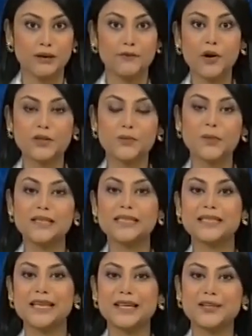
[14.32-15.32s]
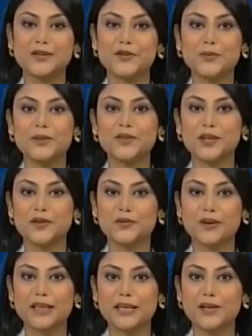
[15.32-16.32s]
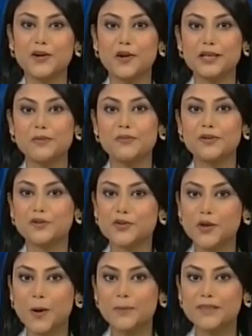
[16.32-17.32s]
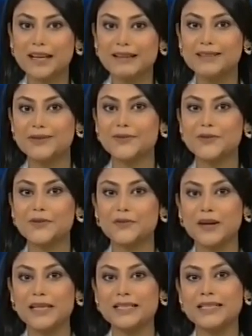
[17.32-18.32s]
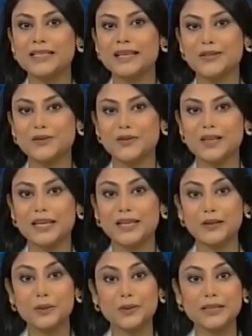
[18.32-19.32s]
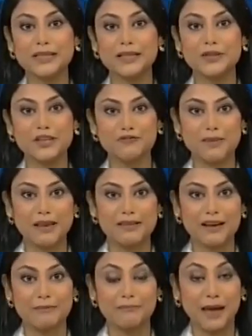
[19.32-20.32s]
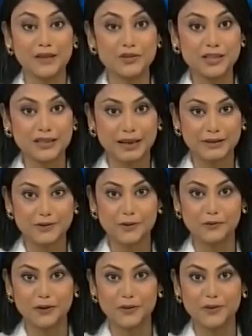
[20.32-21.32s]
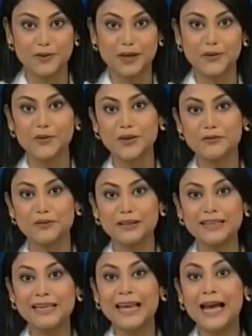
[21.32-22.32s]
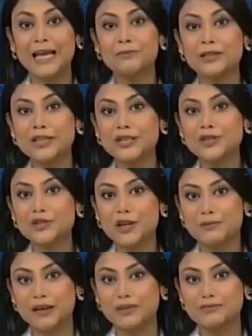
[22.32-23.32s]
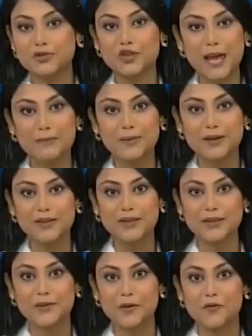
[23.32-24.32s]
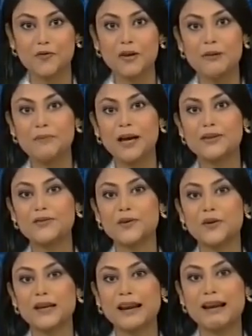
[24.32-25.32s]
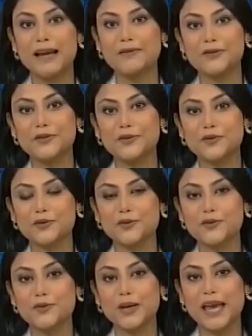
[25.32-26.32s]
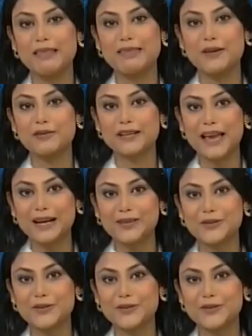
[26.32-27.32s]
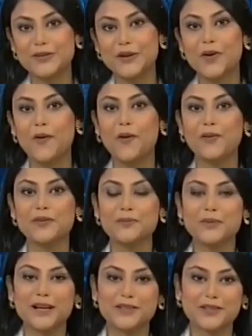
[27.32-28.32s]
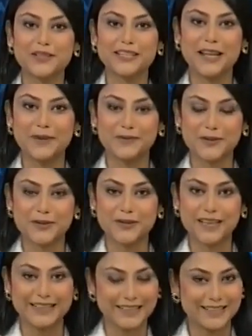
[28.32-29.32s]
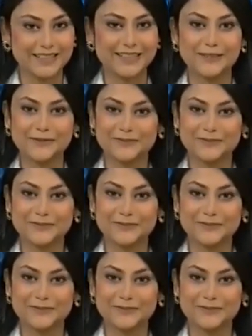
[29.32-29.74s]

WION's business editor Sumit Chaturvedi caught up with top titans of Indian industry, including Sanjeev Mehta, Managing Director of Hindustan Unilever, and Manish Sharma, Chairperson of Panasonic Life Solutions, to get their reactions on the budget announced today. Listen in.